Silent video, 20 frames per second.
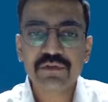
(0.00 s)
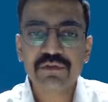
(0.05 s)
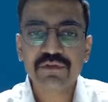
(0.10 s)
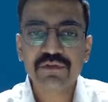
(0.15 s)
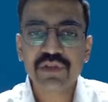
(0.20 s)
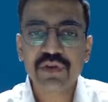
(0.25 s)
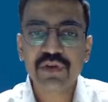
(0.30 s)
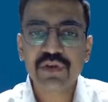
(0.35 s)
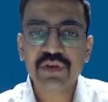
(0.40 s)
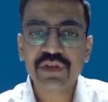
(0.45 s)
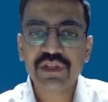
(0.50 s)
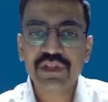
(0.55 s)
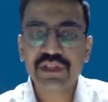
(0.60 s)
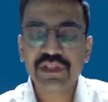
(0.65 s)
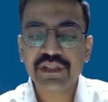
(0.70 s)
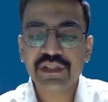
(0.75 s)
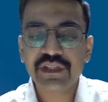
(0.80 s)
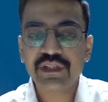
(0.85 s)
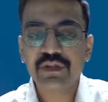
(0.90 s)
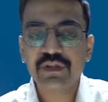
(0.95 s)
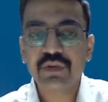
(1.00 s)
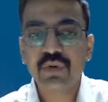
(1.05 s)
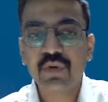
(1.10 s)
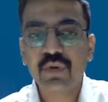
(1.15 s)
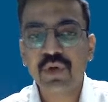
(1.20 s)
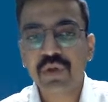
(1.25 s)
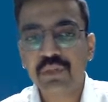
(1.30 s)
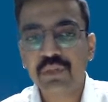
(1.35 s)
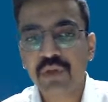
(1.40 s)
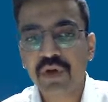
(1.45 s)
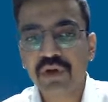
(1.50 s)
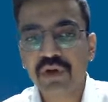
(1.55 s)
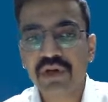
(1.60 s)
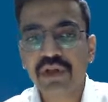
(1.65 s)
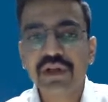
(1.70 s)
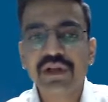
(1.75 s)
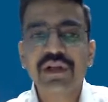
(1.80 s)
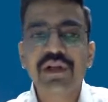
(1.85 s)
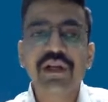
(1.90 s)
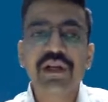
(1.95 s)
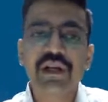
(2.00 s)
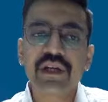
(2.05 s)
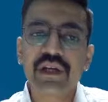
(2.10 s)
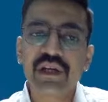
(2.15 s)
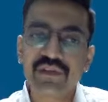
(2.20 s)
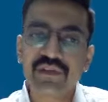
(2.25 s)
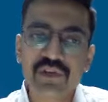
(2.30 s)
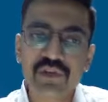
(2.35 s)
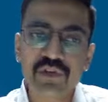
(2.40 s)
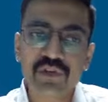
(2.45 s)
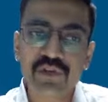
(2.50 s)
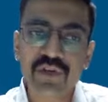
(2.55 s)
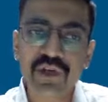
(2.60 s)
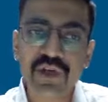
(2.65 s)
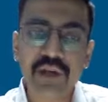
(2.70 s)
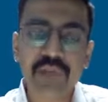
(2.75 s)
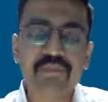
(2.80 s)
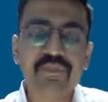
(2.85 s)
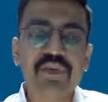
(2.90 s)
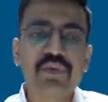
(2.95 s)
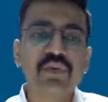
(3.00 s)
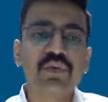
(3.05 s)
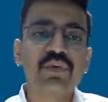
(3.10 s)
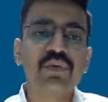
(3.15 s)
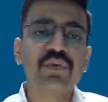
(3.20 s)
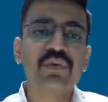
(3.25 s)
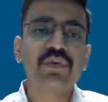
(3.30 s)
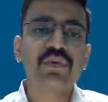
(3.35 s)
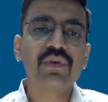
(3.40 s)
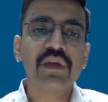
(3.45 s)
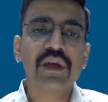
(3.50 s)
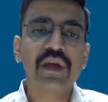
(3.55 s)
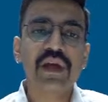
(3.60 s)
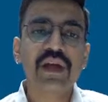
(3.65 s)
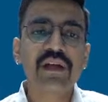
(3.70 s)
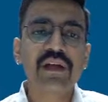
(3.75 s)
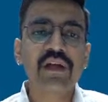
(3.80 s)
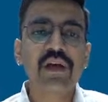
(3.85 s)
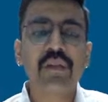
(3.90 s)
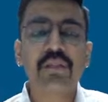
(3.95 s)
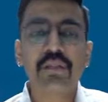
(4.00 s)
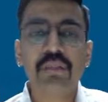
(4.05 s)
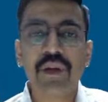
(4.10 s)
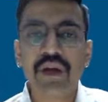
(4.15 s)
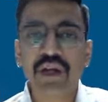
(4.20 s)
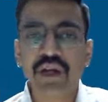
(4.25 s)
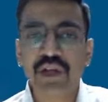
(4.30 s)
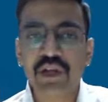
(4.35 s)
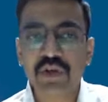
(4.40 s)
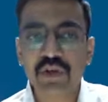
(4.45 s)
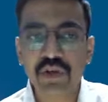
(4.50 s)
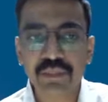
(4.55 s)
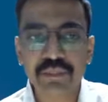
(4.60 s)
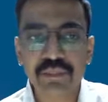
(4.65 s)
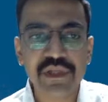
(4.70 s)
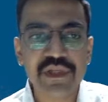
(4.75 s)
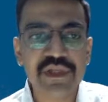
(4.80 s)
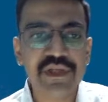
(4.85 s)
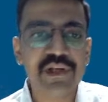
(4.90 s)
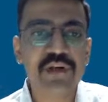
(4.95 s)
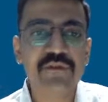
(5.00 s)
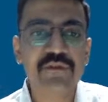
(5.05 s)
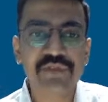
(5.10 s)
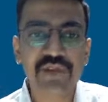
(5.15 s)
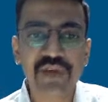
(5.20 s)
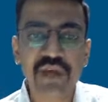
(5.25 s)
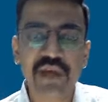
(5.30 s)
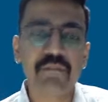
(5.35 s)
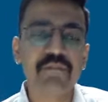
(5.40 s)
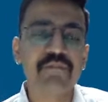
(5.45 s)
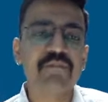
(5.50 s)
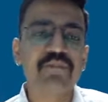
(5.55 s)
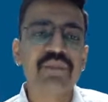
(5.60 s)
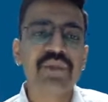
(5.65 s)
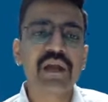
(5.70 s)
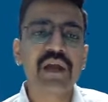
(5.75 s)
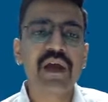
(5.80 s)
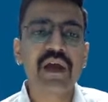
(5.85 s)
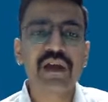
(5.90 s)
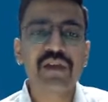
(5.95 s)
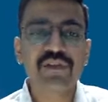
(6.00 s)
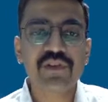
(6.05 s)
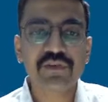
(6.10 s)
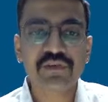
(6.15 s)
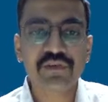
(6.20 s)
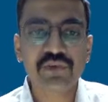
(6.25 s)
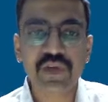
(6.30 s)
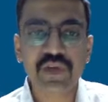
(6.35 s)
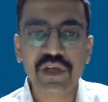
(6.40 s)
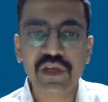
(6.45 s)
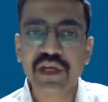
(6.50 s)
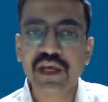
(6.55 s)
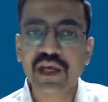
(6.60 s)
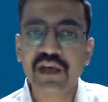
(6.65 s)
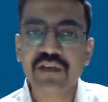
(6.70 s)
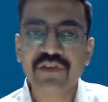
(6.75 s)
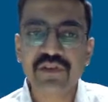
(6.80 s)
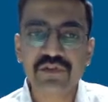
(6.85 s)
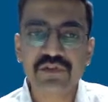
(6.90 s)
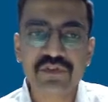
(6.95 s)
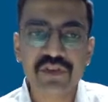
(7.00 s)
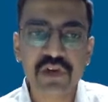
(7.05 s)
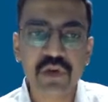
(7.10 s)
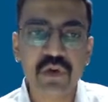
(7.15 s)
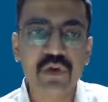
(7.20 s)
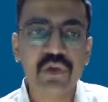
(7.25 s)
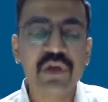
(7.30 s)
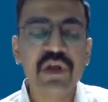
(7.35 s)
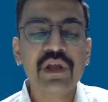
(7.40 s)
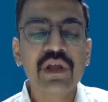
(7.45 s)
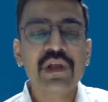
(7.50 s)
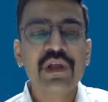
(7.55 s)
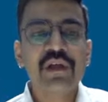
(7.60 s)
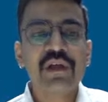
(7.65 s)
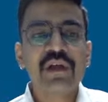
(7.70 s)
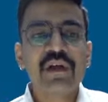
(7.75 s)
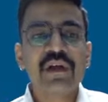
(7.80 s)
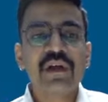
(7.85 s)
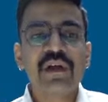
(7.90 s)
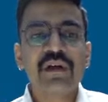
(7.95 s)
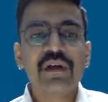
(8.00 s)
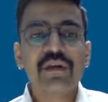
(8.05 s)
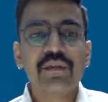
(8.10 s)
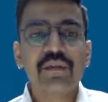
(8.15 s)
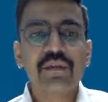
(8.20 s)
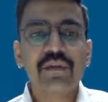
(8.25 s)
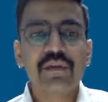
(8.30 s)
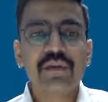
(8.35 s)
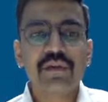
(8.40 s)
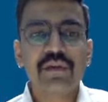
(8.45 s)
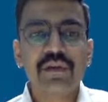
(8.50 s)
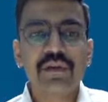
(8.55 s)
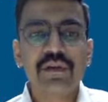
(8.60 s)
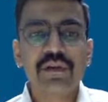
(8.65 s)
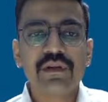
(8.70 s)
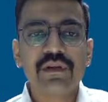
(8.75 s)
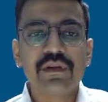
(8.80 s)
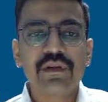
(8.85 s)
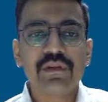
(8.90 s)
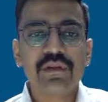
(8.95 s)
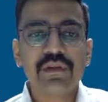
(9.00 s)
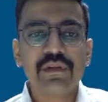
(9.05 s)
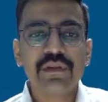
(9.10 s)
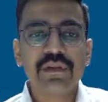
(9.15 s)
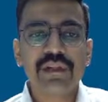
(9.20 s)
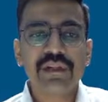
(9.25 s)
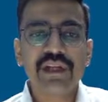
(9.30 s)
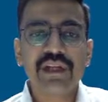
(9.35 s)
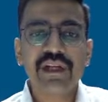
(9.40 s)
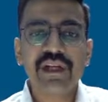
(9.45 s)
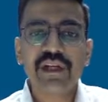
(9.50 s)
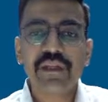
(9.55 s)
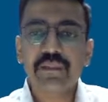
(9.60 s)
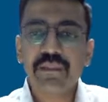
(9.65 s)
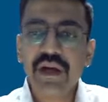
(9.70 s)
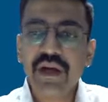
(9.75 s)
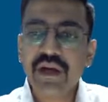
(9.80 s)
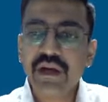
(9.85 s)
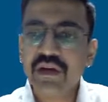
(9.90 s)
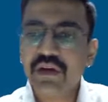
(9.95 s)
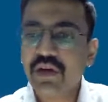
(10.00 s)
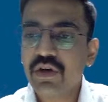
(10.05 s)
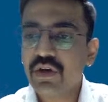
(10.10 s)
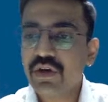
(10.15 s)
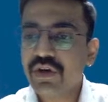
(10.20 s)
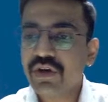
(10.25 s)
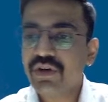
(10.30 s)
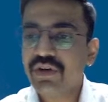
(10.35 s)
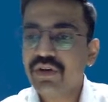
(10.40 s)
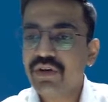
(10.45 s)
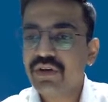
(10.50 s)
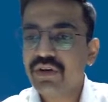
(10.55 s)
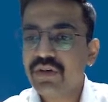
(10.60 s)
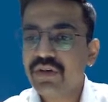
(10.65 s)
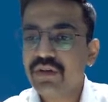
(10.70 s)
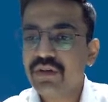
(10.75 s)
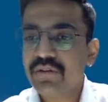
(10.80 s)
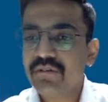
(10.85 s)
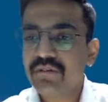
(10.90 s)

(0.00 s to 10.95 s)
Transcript: for the old model decreases over time. So at a particular period of time, as of today, as of now, uh, the demand or